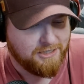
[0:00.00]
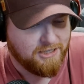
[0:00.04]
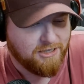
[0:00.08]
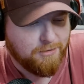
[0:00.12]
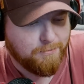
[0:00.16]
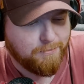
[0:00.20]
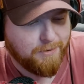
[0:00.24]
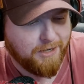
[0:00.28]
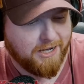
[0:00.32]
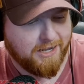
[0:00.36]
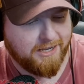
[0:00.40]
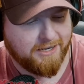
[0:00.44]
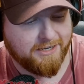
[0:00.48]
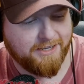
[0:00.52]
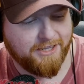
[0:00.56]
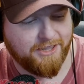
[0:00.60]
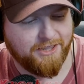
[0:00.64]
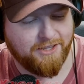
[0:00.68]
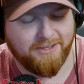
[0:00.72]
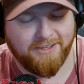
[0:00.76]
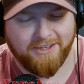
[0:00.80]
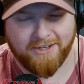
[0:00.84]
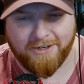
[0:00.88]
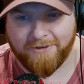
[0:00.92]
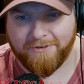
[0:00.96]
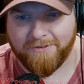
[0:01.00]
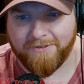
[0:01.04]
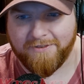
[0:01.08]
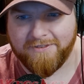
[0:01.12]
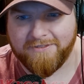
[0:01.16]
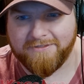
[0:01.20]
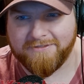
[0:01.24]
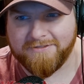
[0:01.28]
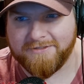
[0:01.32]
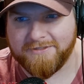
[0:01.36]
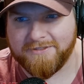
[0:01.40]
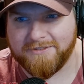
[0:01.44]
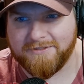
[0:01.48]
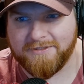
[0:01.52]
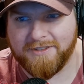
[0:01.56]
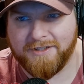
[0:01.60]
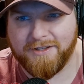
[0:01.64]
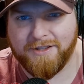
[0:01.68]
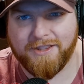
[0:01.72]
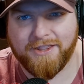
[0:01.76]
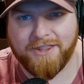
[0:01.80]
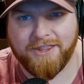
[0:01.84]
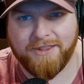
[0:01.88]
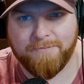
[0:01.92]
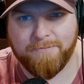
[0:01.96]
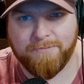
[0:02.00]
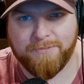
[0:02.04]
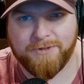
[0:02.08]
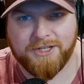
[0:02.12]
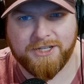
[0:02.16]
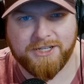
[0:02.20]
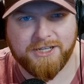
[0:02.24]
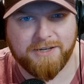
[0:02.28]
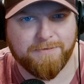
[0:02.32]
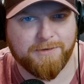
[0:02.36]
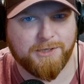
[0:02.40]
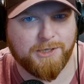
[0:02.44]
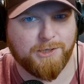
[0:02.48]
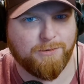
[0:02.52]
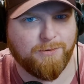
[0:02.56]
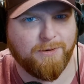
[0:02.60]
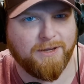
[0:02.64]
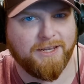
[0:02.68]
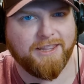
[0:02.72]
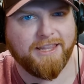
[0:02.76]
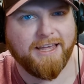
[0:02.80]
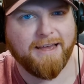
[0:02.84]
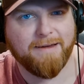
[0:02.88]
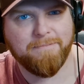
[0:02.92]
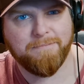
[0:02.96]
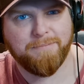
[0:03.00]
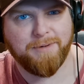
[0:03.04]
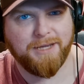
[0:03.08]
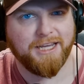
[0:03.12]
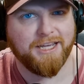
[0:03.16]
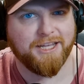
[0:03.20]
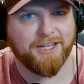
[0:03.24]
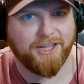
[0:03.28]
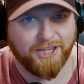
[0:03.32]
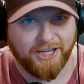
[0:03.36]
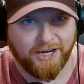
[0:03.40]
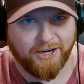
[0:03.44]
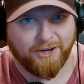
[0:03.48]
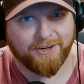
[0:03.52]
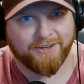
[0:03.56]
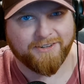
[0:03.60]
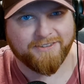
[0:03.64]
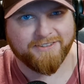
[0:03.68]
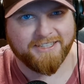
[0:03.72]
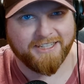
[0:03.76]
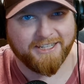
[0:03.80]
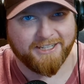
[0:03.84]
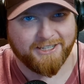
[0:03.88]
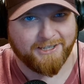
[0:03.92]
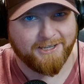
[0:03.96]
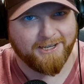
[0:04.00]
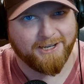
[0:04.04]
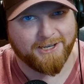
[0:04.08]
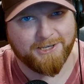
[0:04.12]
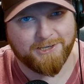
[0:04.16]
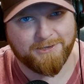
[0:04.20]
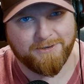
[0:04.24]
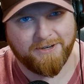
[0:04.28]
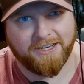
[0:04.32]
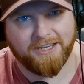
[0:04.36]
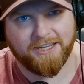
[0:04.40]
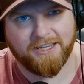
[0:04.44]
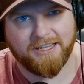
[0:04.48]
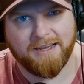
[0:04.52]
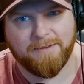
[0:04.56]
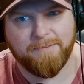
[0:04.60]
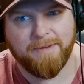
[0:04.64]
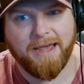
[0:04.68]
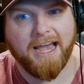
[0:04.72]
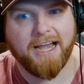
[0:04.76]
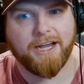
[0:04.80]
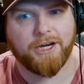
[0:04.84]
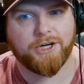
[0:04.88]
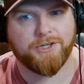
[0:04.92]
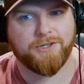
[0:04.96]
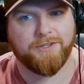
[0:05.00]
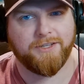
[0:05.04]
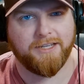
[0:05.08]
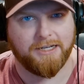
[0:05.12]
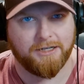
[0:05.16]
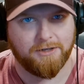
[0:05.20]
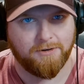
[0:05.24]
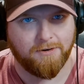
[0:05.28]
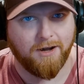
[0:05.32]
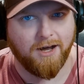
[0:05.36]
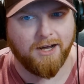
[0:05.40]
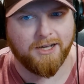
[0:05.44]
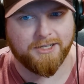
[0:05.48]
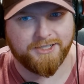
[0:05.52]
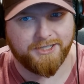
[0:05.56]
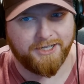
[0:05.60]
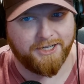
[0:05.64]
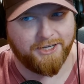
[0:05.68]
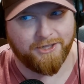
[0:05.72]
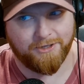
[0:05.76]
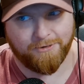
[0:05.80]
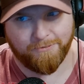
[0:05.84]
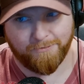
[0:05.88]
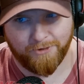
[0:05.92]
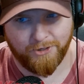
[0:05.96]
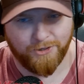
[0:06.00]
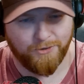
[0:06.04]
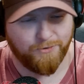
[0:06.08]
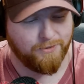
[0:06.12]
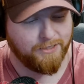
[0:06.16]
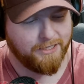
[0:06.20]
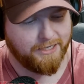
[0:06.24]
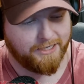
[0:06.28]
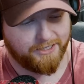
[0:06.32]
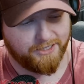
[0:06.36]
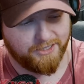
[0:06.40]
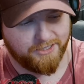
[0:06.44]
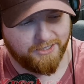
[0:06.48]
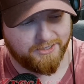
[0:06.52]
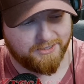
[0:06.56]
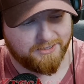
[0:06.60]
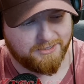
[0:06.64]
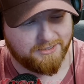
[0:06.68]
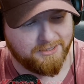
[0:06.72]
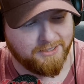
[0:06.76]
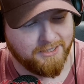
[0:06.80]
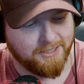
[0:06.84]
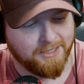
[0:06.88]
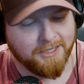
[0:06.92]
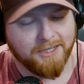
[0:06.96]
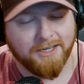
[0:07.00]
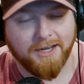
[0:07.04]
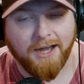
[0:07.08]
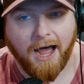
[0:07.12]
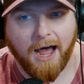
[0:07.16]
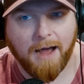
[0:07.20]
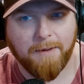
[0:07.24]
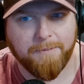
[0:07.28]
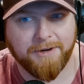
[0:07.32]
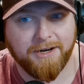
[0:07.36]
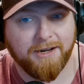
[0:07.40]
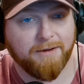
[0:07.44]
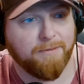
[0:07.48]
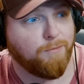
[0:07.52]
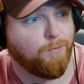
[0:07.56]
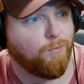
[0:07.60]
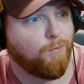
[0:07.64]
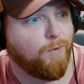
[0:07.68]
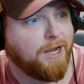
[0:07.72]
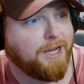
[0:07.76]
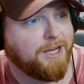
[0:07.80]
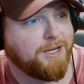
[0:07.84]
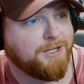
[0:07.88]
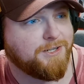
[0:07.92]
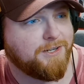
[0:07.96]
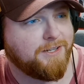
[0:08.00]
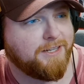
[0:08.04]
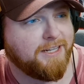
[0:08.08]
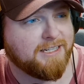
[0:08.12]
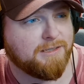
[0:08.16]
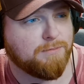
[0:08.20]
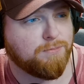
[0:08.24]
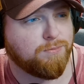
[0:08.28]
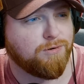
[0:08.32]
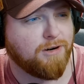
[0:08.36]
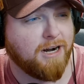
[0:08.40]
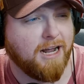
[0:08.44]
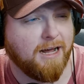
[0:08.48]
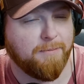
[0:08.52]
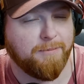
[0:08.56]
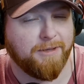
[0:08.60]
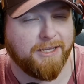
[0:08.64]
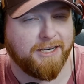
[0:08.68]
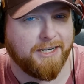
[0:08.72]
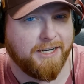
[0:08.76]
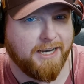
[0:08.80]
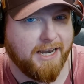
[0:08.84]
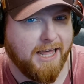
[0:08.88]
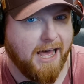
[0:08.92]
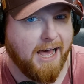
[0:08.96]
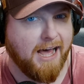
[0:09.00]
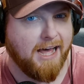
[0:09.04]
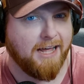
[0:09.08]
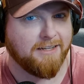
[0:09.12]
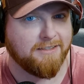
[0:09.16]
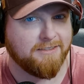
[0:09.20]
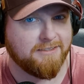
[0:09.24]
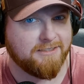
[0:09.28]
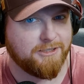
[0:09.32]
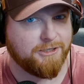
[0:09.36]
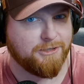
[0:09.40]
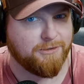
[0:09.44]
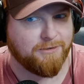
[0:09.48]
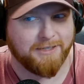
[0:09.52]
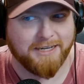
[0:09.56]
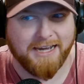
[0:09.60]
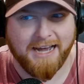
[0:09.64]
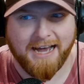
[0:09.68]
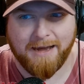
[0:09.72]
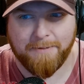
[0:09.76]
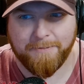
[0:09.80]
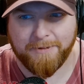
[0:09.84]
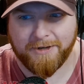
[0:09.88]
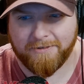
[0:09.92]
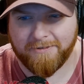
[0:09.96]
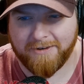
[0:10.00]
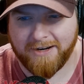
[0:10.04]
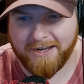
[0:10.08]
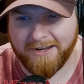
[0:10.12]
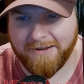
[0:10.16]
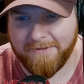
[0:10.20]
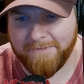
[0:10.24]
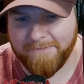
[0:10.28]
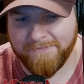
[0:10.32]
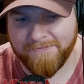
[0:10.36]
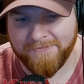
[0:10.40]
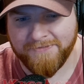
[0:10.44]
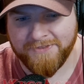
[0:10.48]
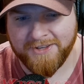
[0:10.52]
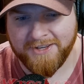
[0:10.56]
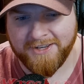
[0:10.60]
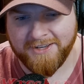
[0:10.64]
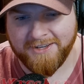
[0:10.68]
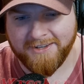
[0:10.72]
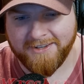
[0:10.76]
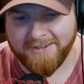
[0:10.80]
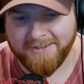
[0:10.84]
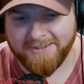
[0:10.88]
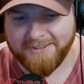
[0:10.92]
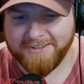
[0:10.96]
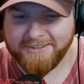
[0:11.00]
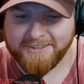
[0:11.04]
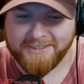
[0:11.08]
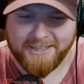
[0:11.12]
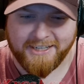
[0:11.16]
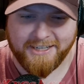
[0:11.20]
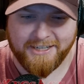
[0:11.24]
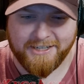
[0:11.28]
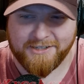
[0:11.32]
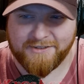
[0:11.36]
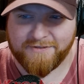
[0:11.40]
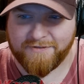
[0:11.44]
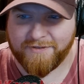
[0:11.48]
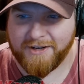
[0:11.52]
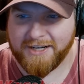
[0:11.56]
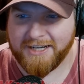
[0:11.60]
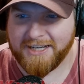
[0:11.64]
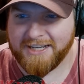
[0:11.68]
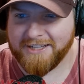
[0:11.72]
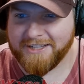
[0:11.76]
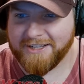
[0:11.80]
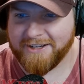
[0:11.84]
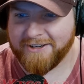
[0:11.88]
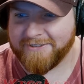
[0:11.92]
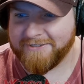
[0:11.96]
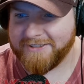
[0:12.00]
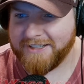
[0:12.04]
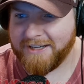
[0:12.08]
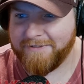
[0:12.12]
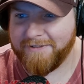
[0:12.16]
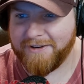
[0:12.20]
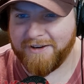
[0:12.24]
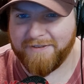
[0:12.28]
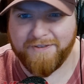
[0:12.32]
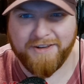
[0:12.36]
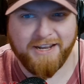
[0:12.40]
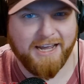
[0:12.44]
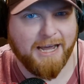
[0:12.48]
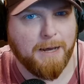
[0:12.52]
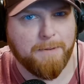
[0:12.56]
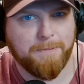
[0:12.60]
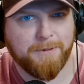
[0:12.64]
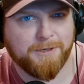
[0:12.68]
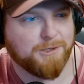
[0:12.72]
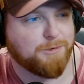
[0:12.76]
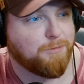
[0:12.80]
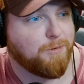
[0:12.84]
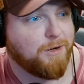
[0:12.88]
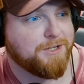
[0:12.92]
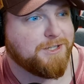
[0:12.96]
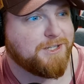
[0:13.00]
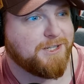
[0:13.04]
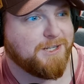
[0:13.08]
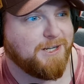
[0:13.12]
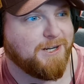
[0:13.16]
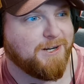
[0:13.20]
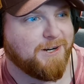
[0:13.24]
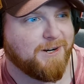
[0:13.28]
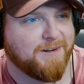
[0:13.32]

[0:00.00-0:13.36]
But, the difference between them being there in a country and them actually crossing the road like this, I'm going to wager that's probably not too common, right? It is freaky, though, even if it happens once a year.